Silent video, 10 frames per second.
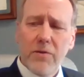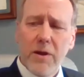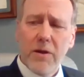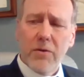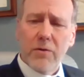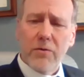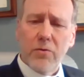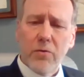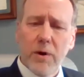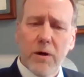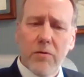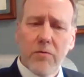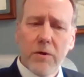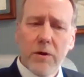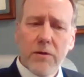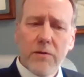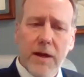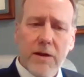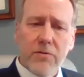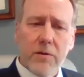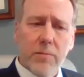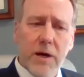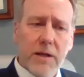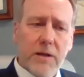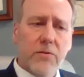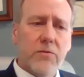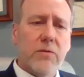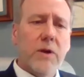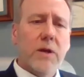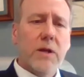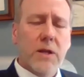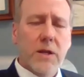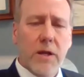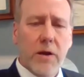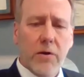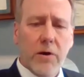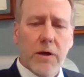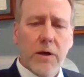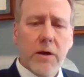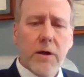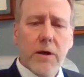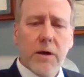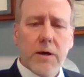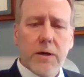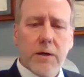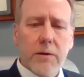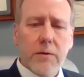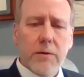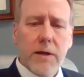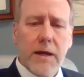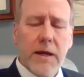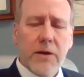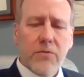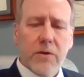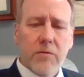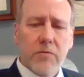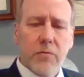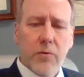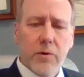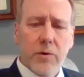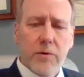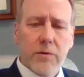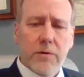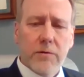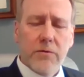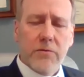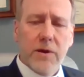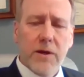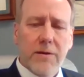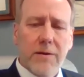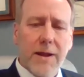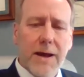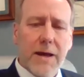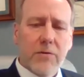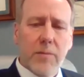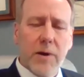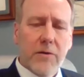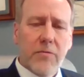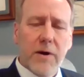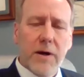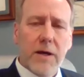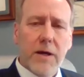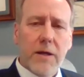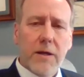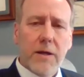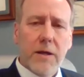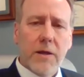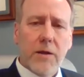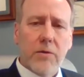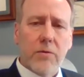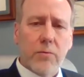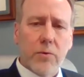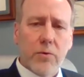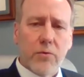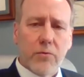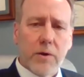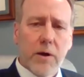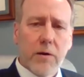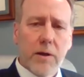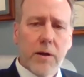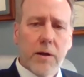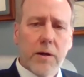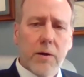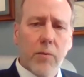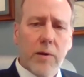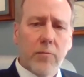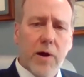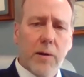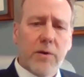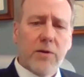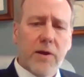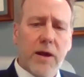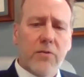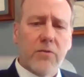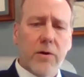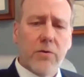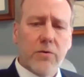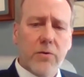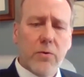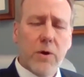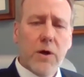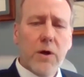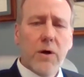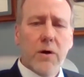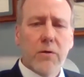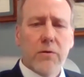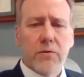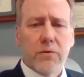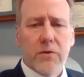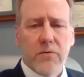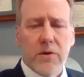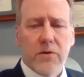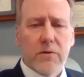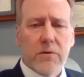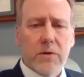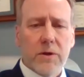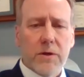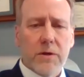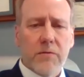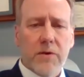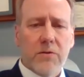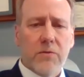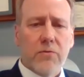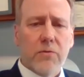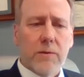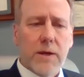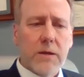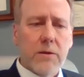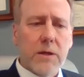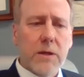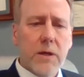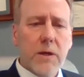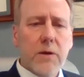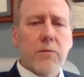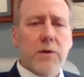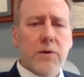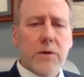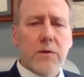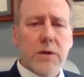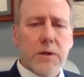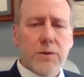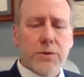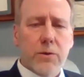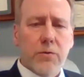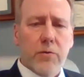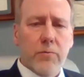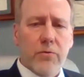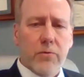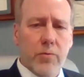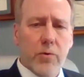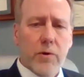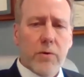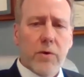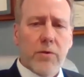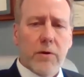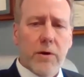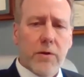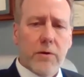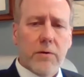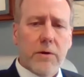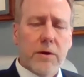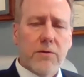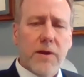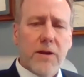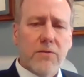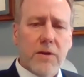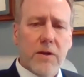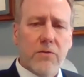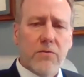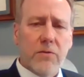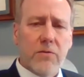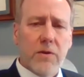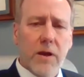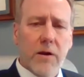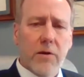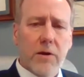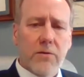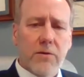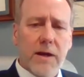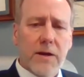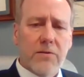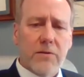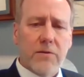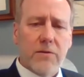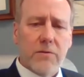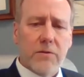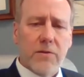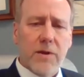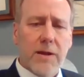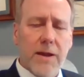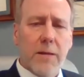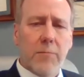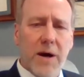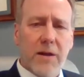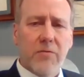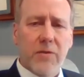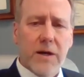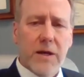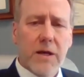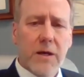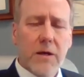10 or 12 taxing bodies in the area asking for the state not to modify any of the rules regarding when property taxes are due. Although this doesn't affect us directly, we did show some support with our other taxing agencies in the area to ask the state not modify